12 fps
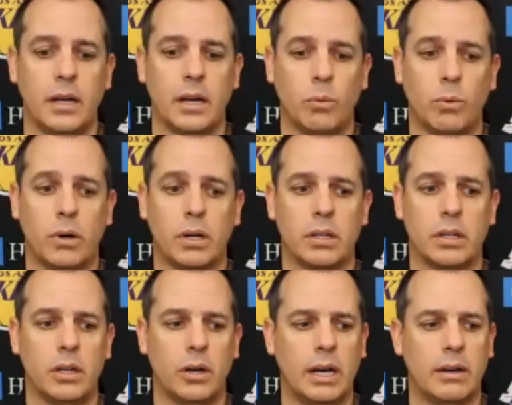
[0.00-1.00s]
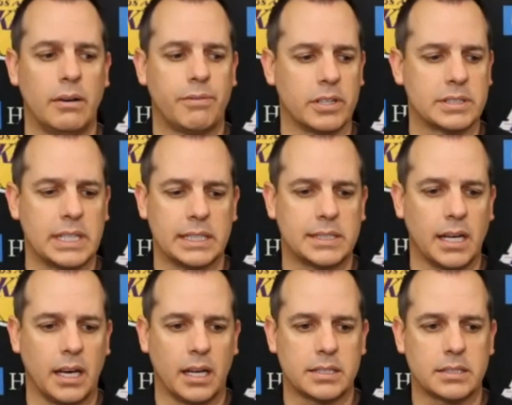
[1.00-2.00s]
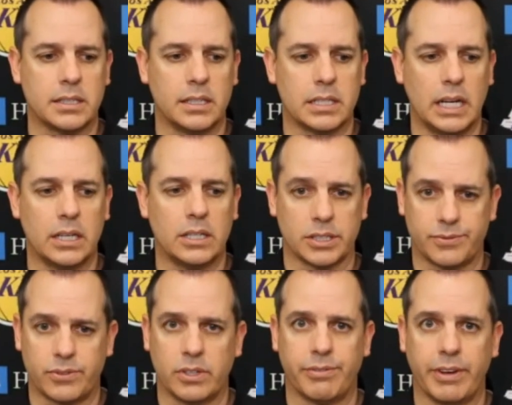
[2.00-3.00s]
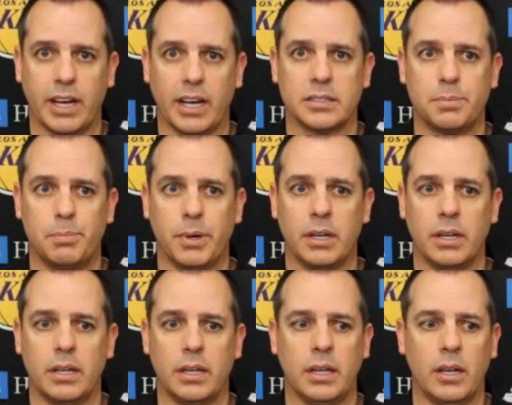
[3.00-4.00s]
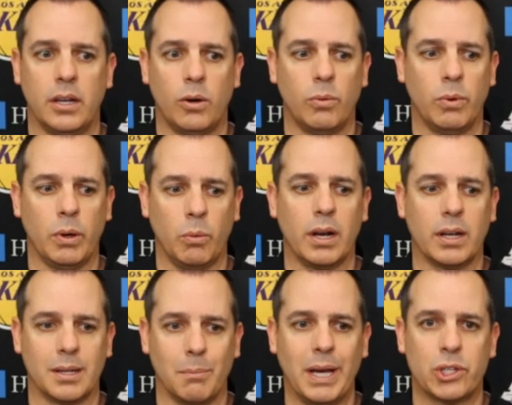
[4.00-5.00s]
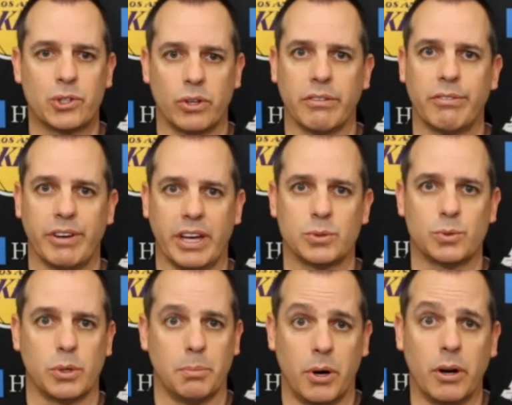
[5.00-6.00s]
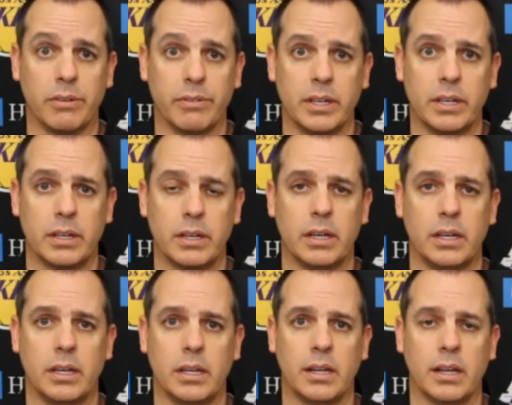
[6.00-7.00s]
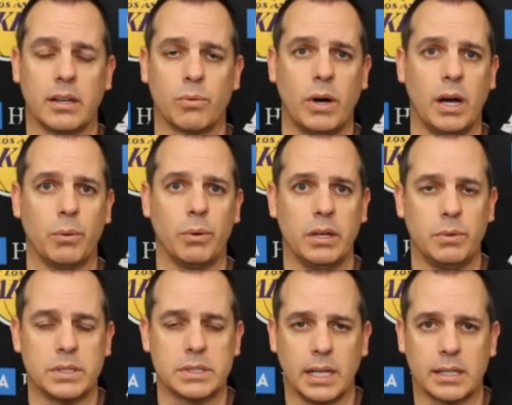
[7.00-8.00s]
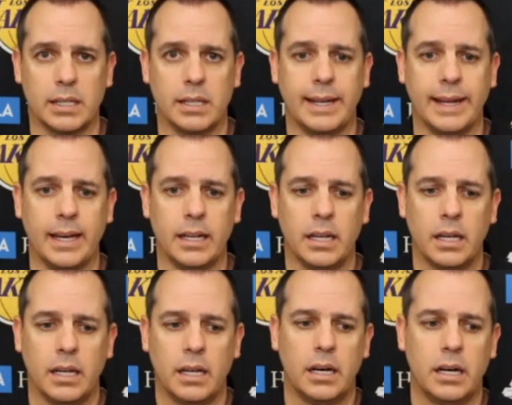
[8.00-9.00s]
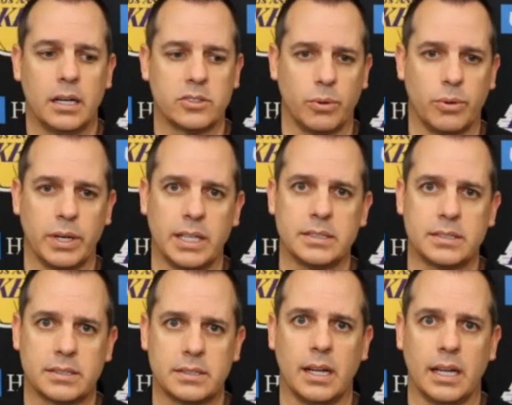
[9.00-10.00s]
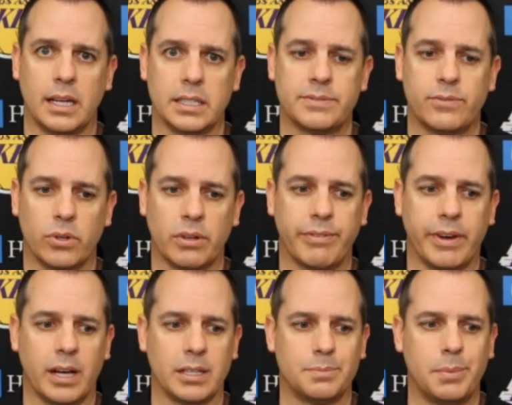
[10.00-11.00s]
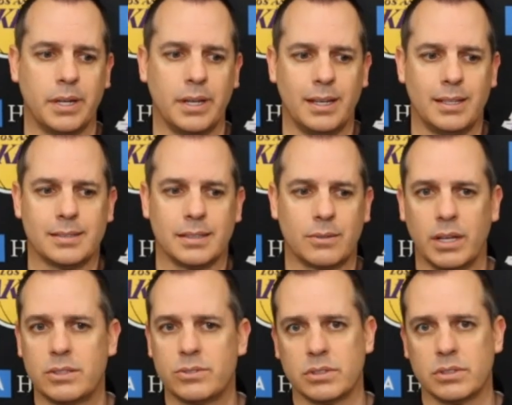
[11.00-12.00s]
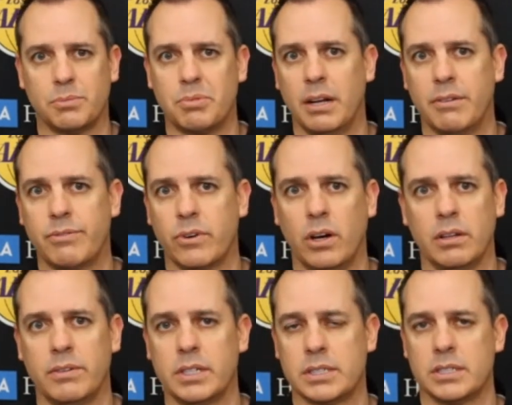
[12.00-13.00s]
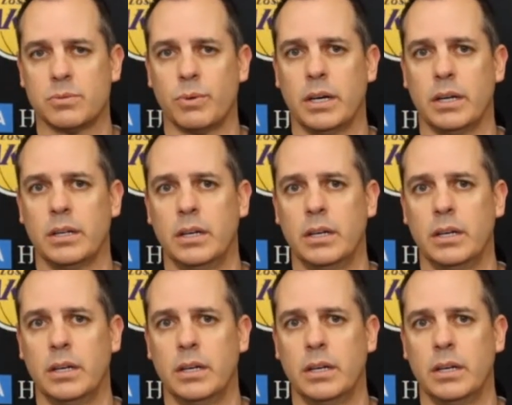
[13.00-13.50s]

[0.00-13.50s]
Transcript: Well, you know, first I'd say it's it's not just for the fans, but you know, we wanted to make sure the fans were a part of it, and that's why we we selected the date. Uh, so it is tonight is for the fans, but it is a great source of pride for all of us as well.